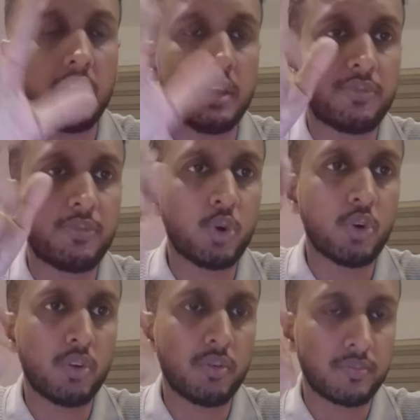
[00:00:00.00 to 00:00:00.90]
if
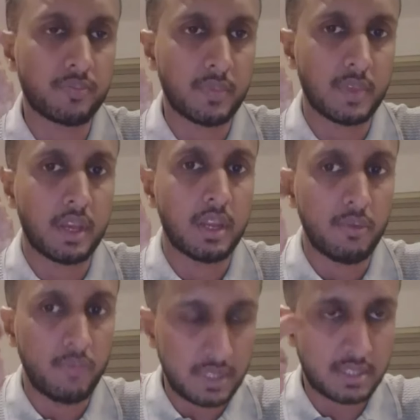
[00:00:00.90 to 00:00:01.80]
you're
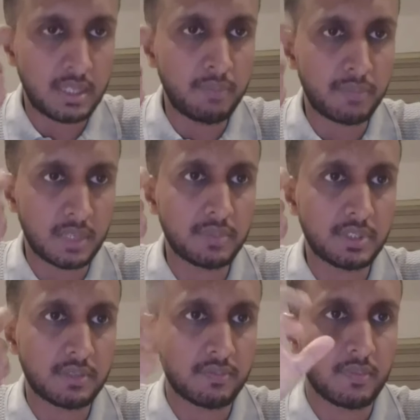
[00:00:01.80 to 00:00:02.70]
with
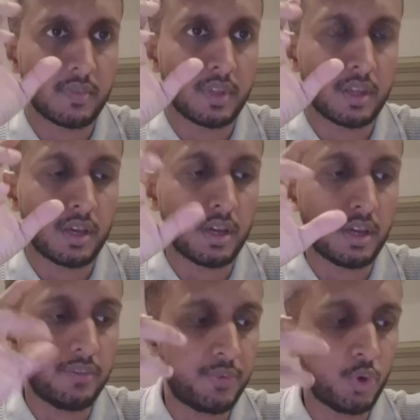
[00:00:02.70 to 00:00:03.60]
symptoms, uh,
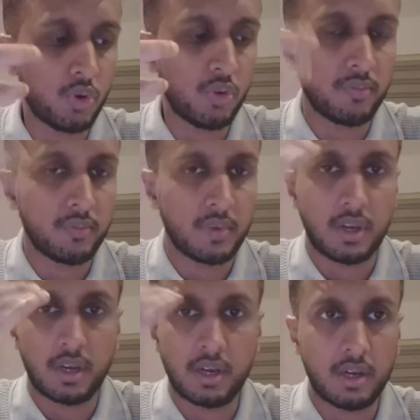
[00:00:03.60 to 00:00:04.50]
if your
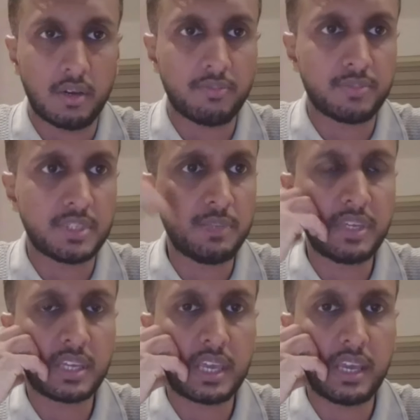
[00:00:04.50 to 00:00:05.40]
uh, C
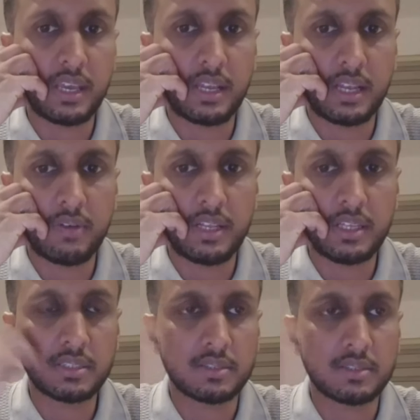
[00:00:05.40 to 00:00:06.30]
P K level
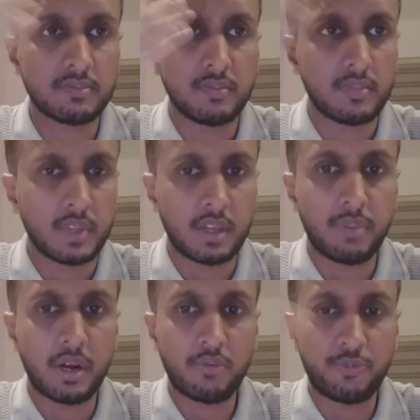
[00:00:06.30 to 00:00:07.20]
is
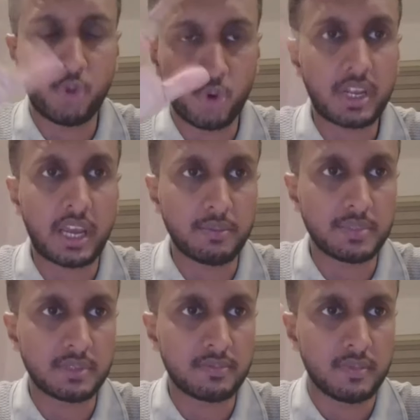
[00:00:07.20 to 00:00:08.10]
above four
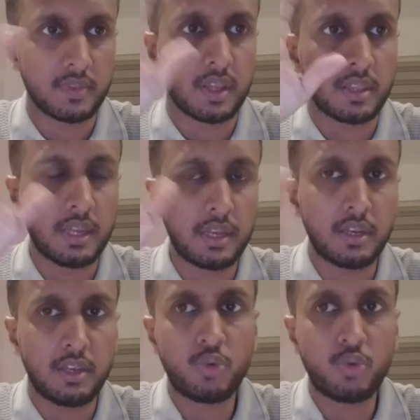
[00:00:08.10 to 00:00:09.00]
times,
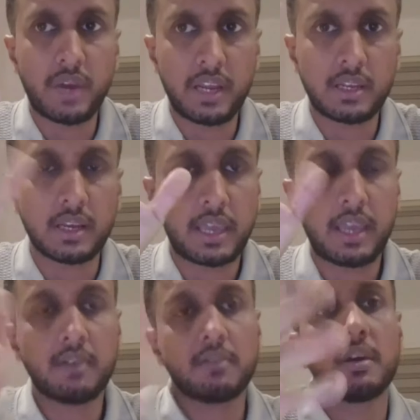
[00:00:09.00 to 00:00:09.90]
then you might,
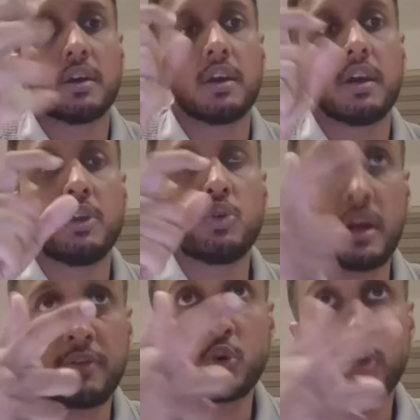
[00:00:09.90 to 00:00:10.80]
again, you
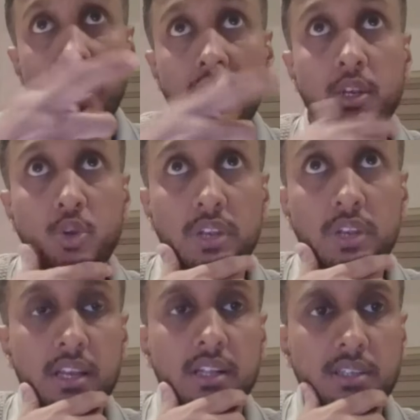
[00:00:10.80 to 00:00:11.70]
have to take into
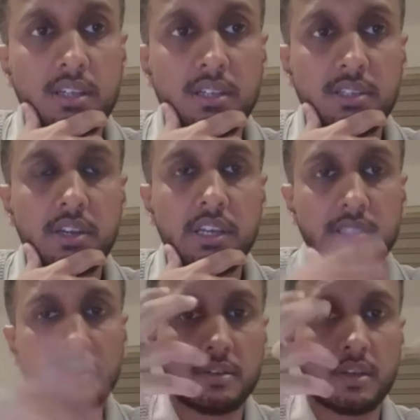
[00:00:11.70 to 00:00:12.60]
clinical
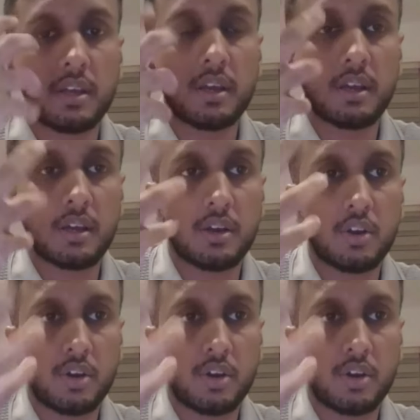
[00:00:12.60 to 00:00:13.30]
consideration uh,